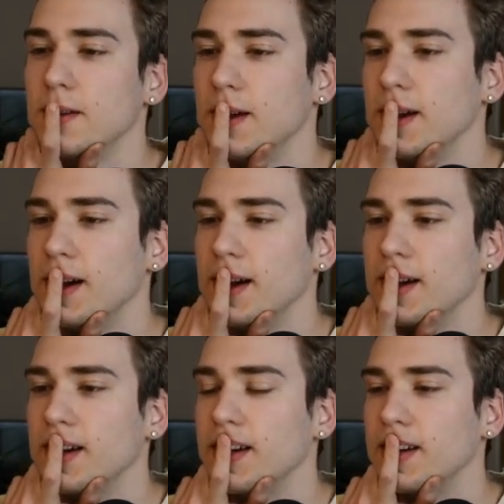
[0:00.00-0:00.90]

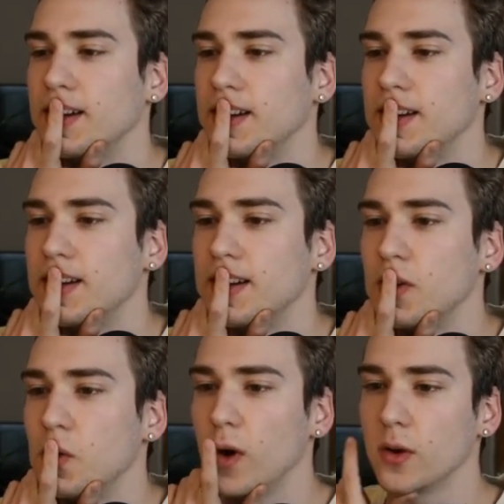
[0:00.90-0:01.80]

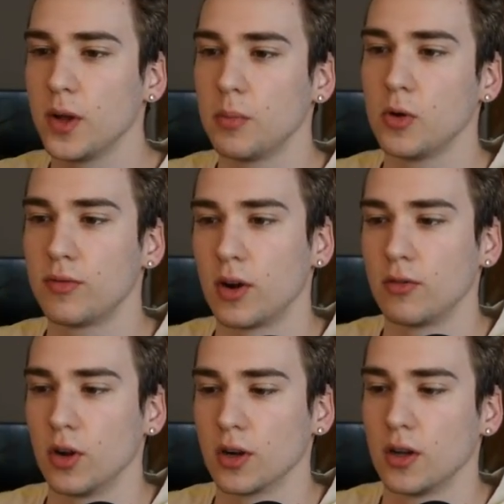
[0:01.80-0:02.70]
where do we move our
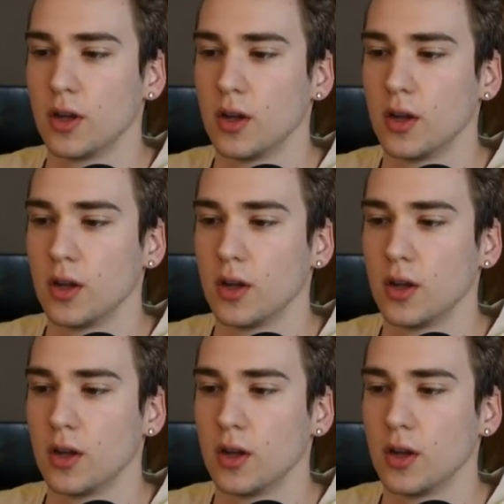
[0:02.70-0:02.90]
rook?